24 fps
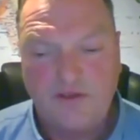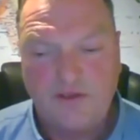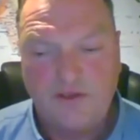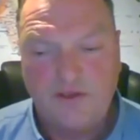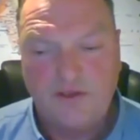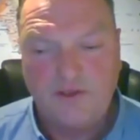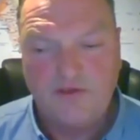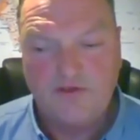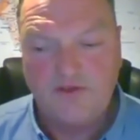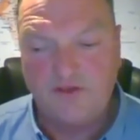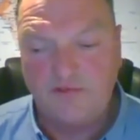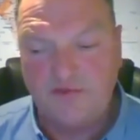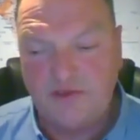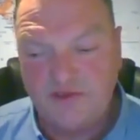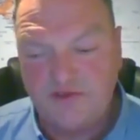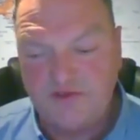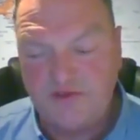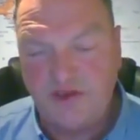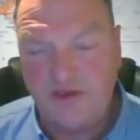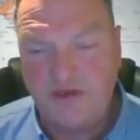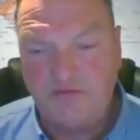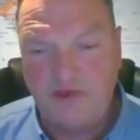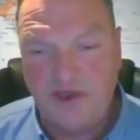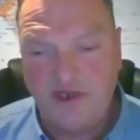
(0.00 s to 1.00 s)
So by the
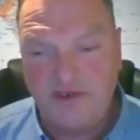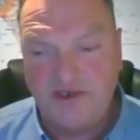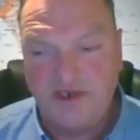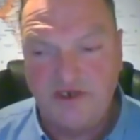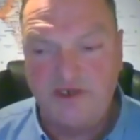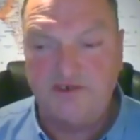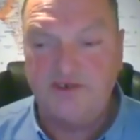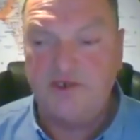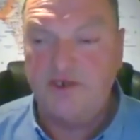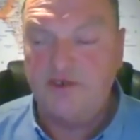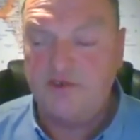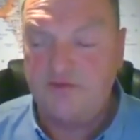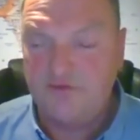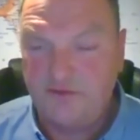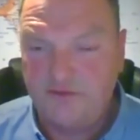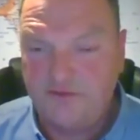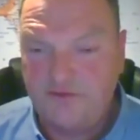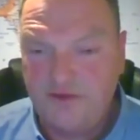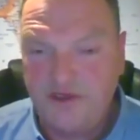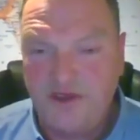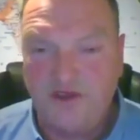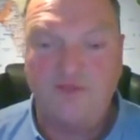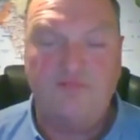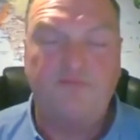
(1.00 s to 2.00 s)
time I did the
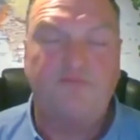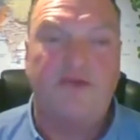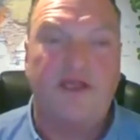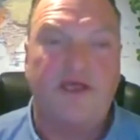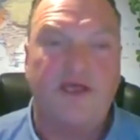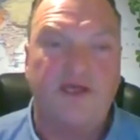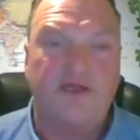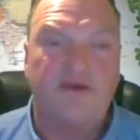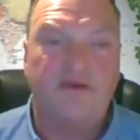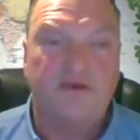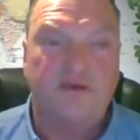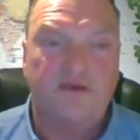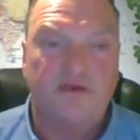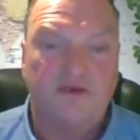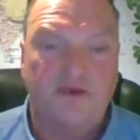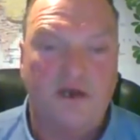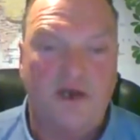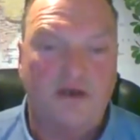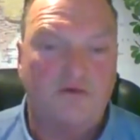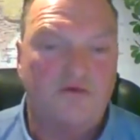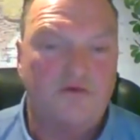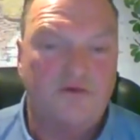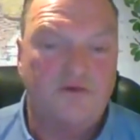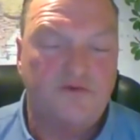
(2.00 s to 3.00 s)
3rd plan,
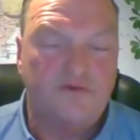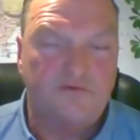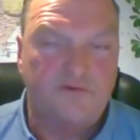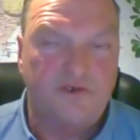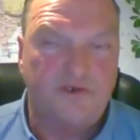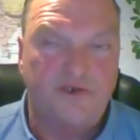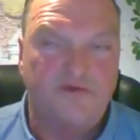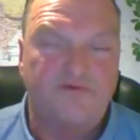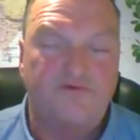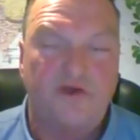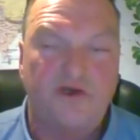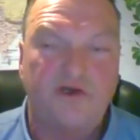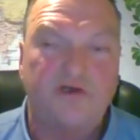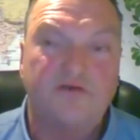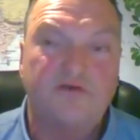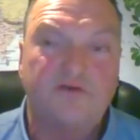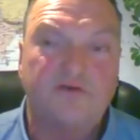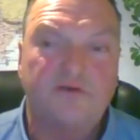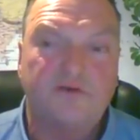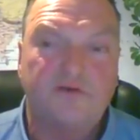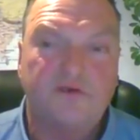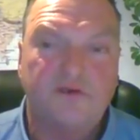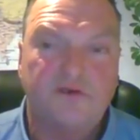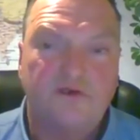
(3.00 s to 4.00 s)
I was already drunk.
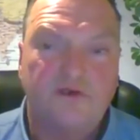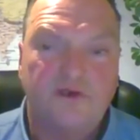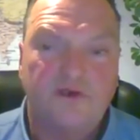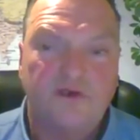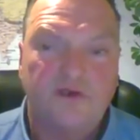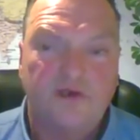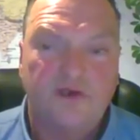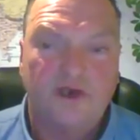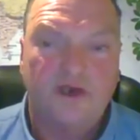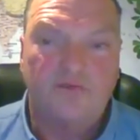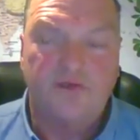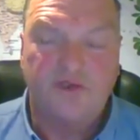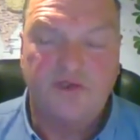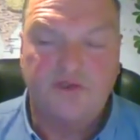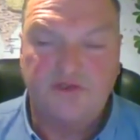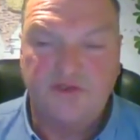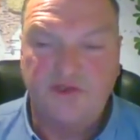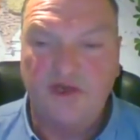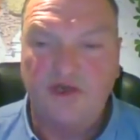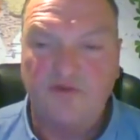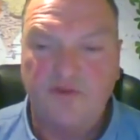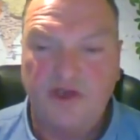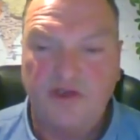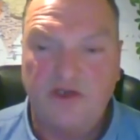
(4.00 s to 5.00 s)
And by the
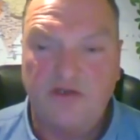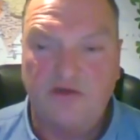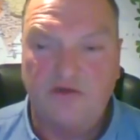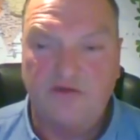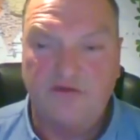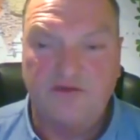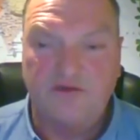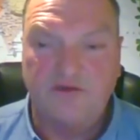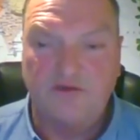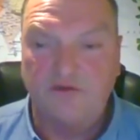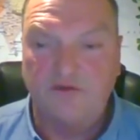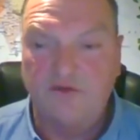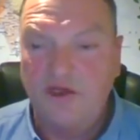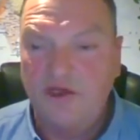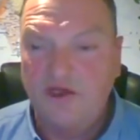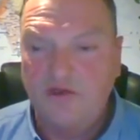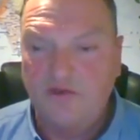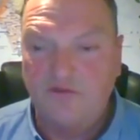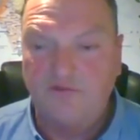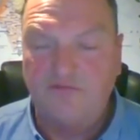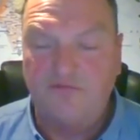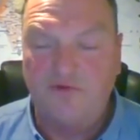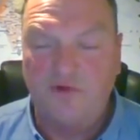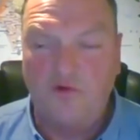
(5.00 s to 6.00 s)
time I got to
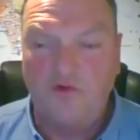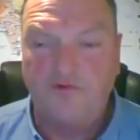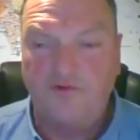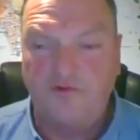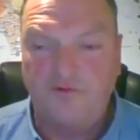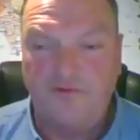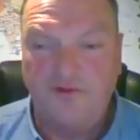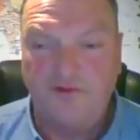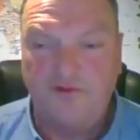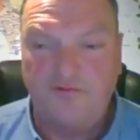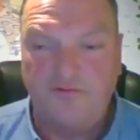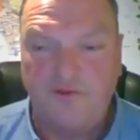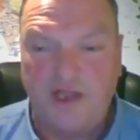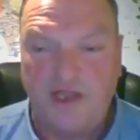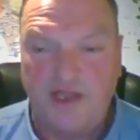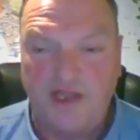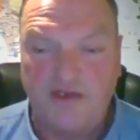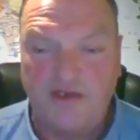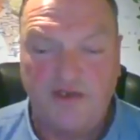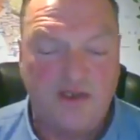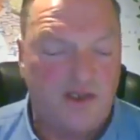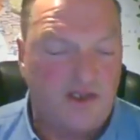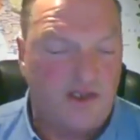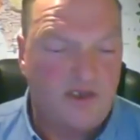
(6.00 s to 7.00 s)
the 4th or 5th plan,
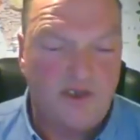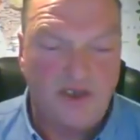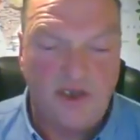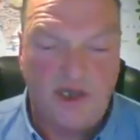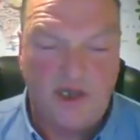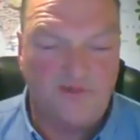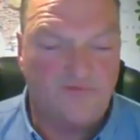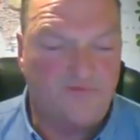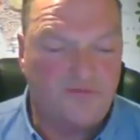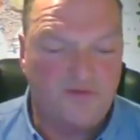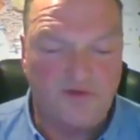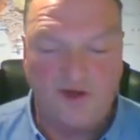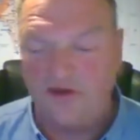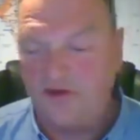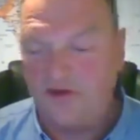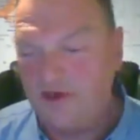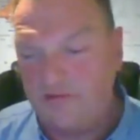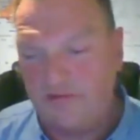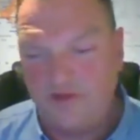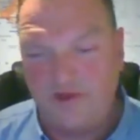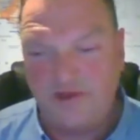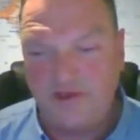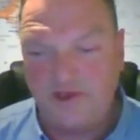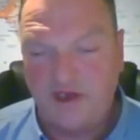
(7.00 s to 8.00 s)
I'd forgotten
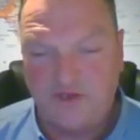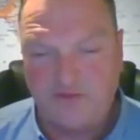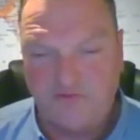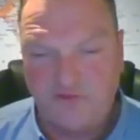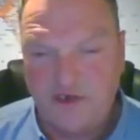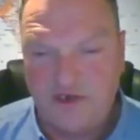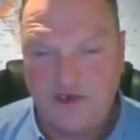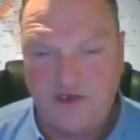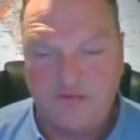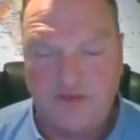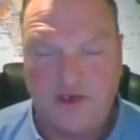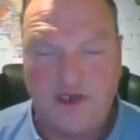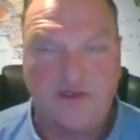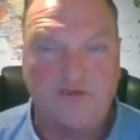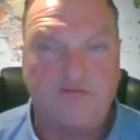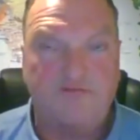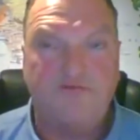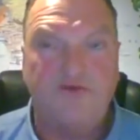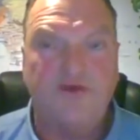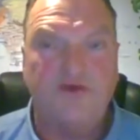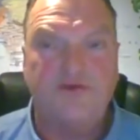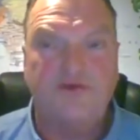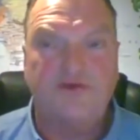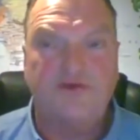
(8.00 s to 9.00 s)
everything I'd written about the first